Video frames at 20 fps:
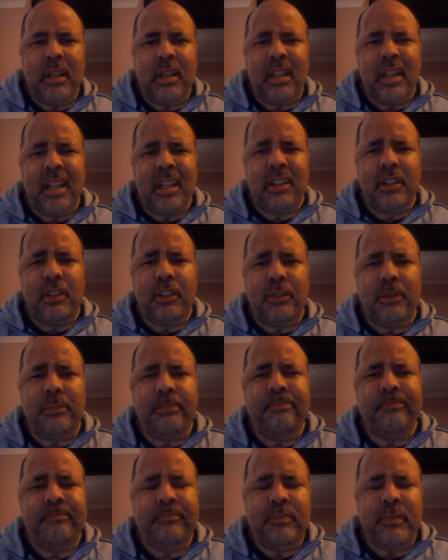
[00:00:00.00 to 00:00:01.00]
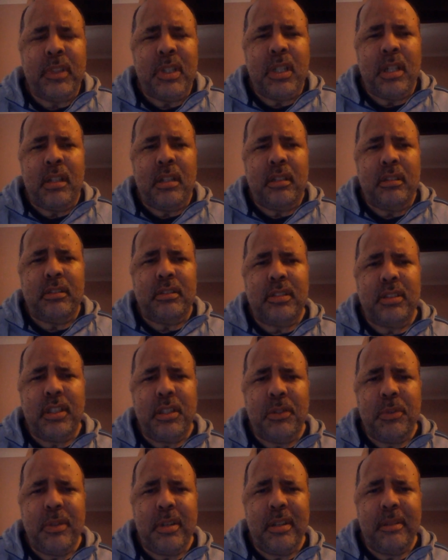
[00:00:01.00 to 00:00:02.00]
Hello.
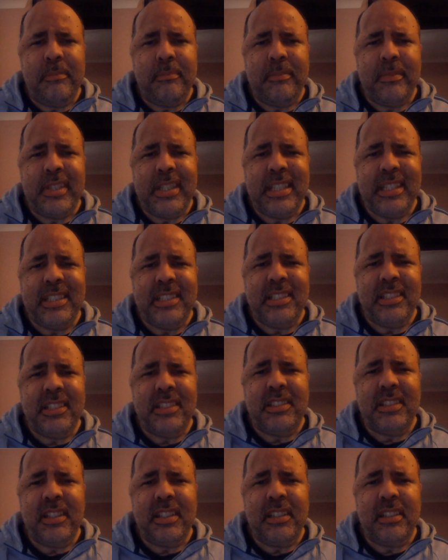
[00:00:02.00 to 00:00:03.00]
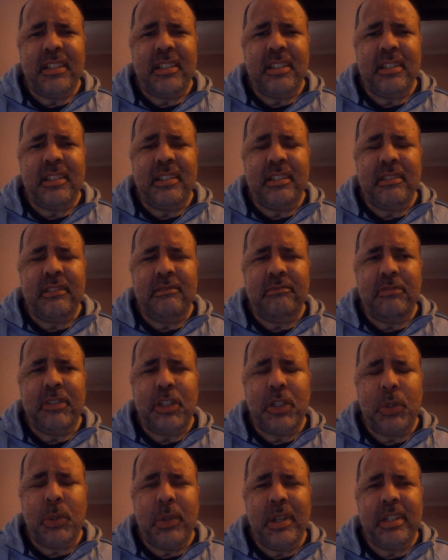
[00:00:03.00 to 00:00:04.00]
So, this is a
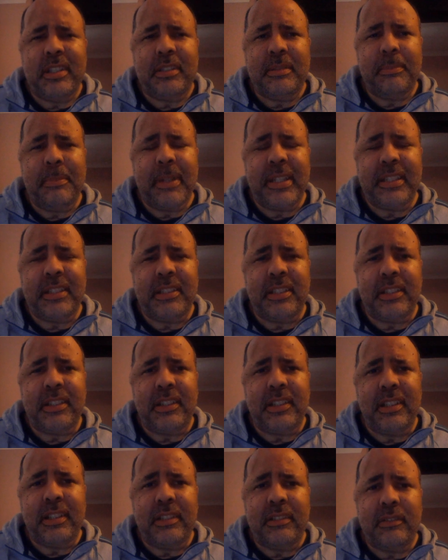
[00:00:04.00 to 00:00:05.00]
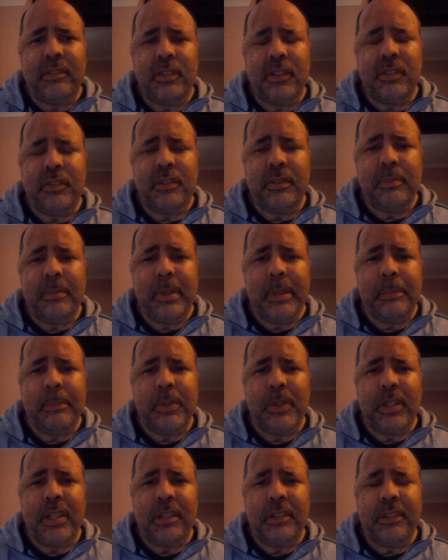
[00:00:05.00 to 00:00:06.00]
request basically of the
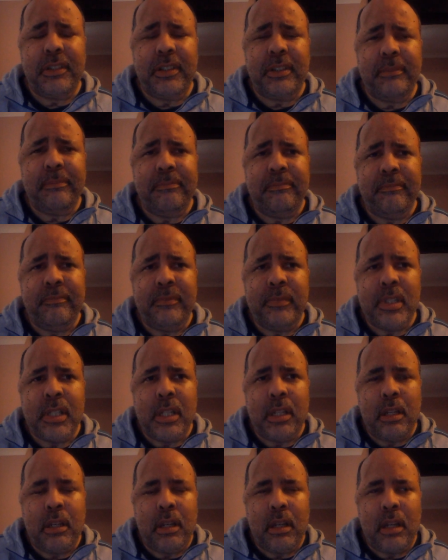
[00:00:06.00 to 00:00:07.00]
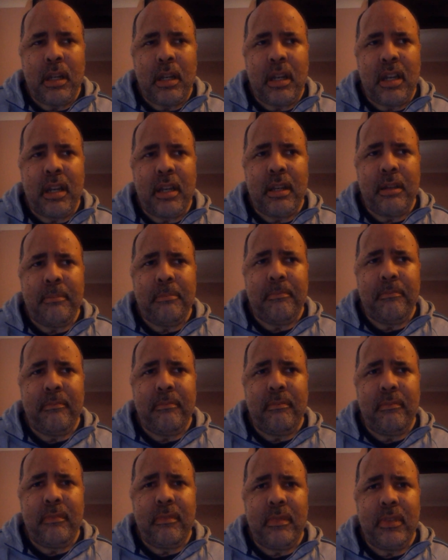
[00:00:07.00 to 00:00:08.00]
people out there.
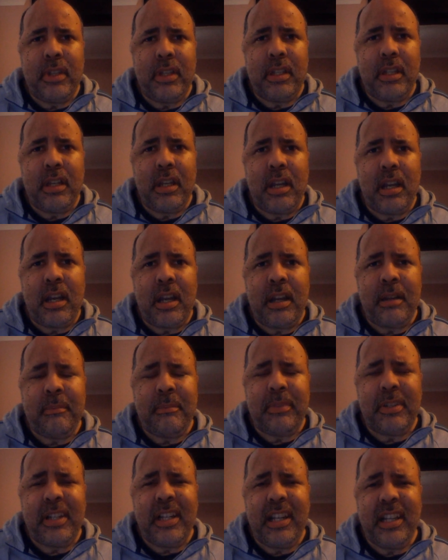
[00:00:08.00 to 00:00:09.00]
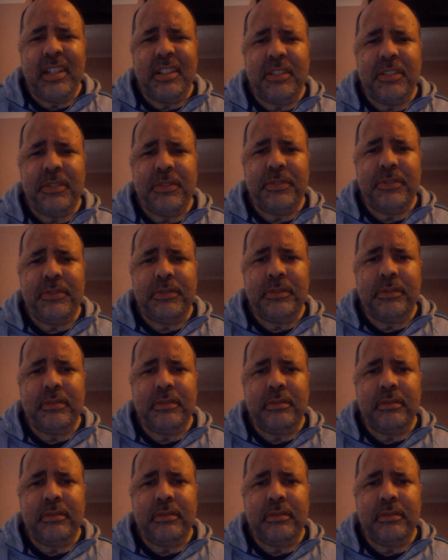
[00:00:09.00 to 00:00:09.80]
I'm kind of